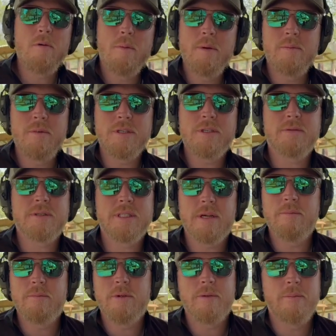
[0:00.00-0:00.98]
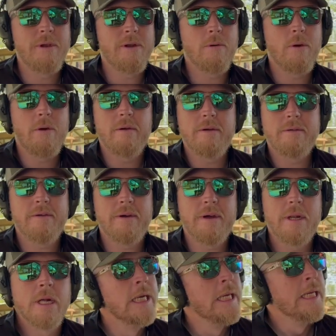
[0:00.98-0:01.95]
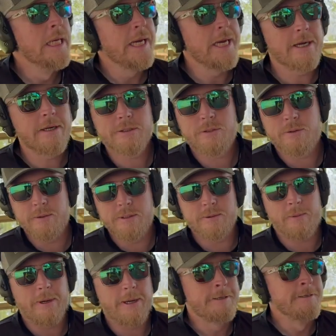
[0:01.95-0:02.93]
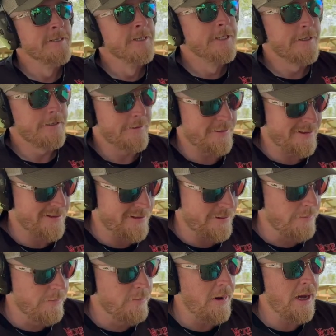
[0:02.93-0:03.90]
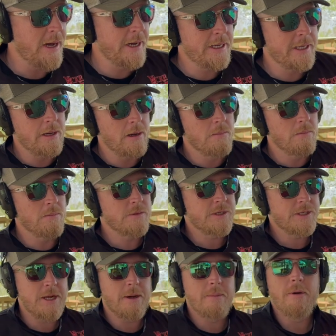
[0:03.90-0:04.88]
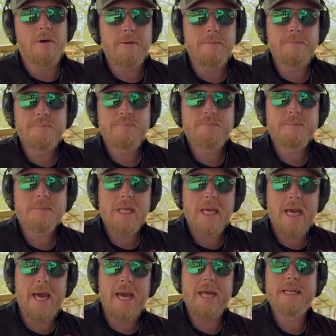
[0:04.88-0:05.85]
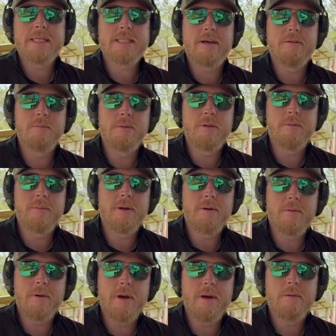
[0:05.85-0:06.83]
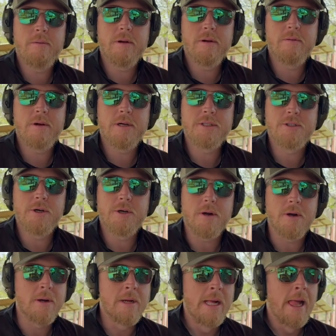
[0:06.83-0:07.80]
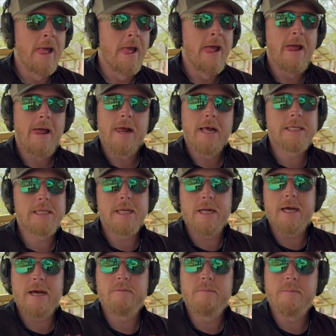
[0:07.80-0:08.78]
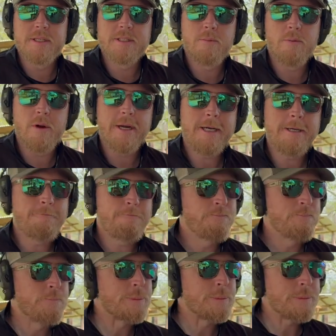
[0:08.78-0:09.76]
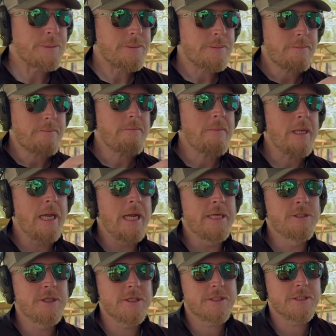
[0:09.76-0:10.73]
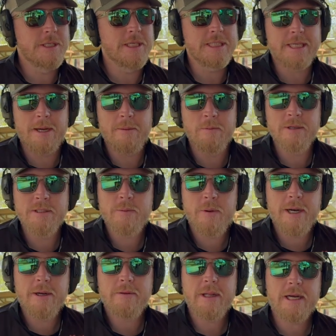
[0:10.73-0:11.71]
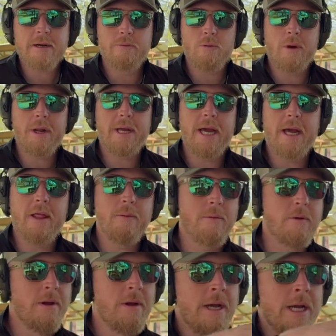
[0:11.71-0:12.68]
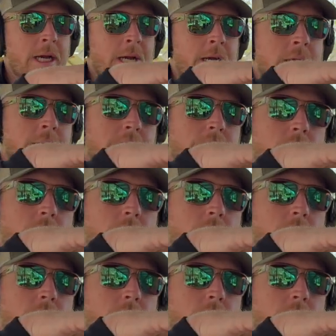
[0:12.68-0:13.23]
been much of a 7mm fan, and here's the reason why. My stepmom had a 7mm whenever I was younger. It did not have a muzzle brake, and just the same reason why I don't like a 40 caliber. So